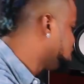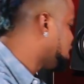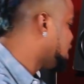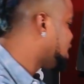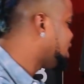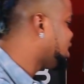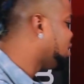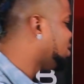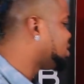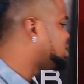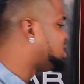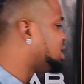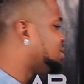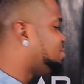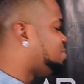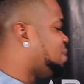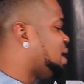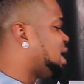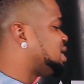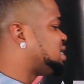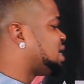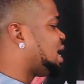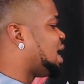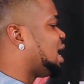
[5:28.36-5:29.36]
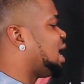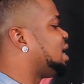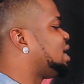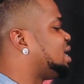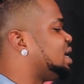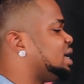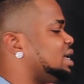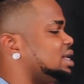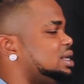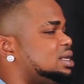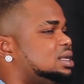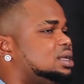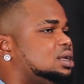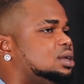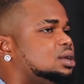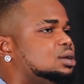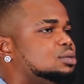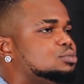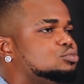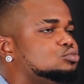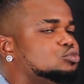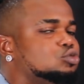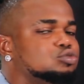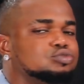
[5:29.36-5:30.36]
And there was a bass I added.
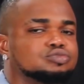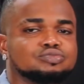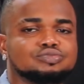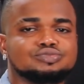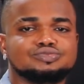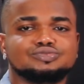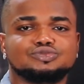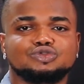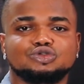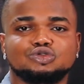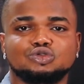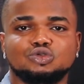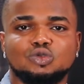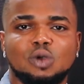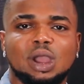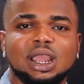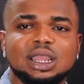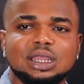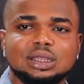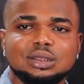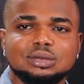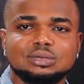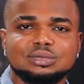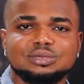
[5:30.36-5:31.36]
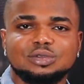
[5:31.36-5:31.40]
Boom, boom, wine,